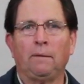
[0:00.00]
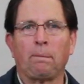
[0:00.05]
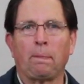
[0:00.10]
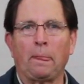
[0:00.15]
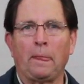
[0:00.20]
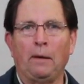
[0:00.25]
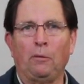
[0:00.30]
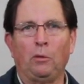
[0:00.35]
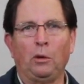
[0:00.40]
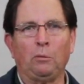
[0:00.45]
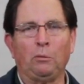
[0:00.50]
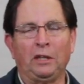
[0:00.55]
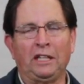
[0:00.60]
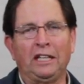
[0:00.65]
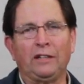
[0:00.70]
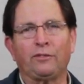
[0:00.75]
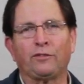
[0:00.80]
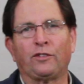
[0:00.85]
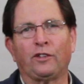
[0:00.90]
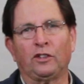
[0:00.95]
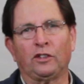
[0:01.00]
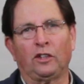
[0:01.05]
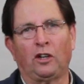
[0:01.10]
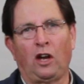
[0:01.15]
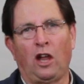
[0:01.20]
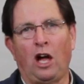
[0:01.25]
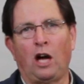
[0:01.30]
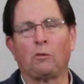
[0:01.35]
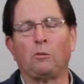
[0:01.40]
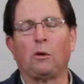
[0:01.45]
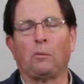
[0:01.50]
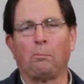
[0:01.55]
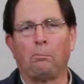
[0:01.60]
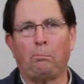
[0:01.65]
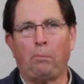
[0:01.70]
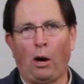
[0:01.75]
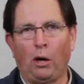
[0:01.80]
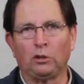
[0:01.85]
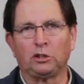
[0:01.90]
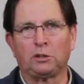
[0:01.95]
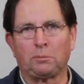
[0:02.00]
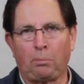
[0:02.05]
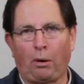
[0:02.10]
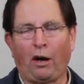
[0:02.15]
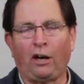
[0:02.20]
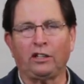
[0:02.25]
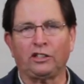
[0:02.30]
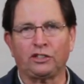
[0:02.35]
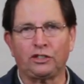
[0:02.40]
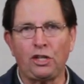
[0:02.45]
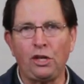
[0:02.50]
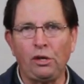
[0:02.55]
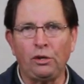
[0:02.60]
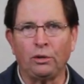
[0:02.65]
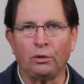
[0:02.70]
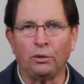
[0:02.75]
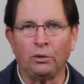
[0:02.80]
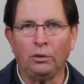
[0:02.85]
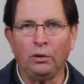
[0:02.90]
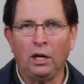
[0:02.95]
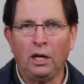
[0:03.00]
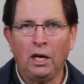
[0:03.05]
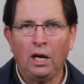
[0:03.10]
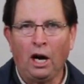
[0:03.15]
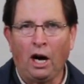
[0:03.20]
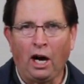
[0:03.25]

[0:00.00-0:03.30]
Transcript: Now, when we get further along, we'll post part 2